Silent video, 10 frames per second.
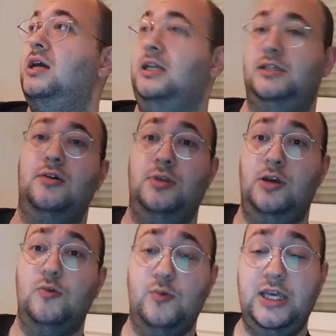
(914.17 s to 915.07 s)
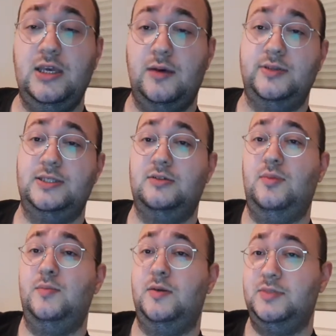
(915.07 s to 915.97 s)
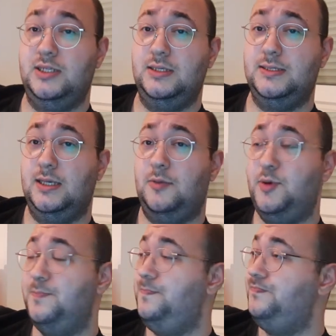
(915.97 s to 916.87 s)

It's only a week up until my mum turns up,